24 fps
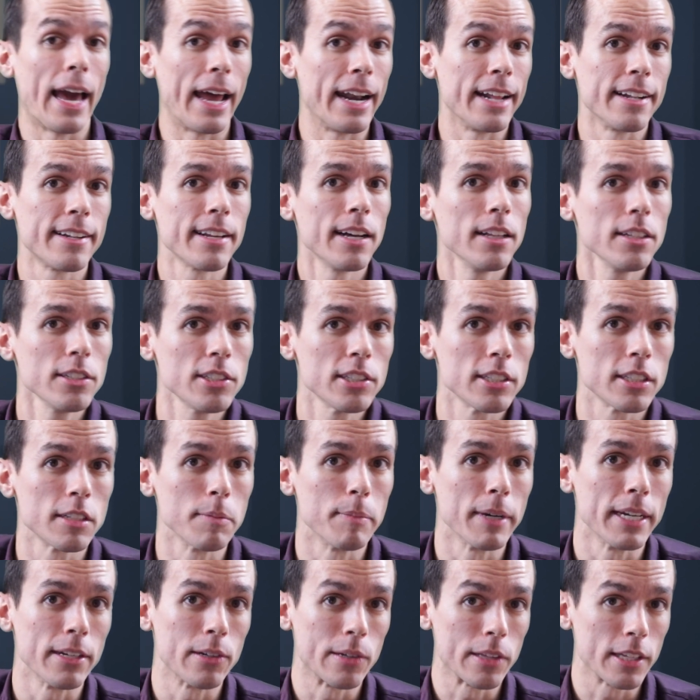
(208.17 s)
An intelligent
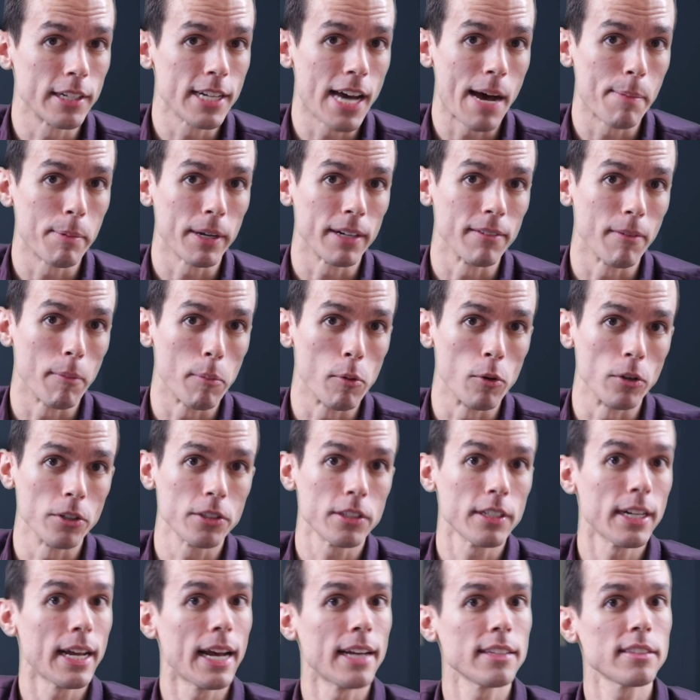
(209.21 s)
debate on the topic of
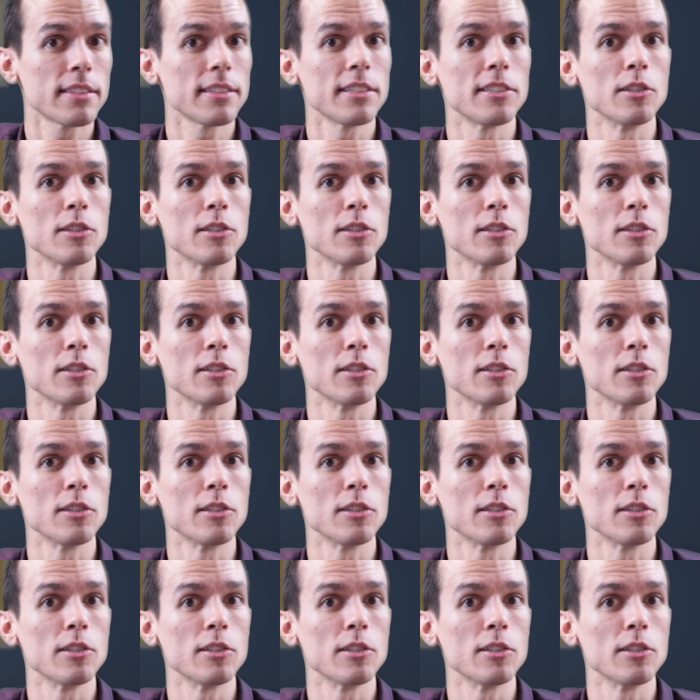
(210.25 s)
abortion has to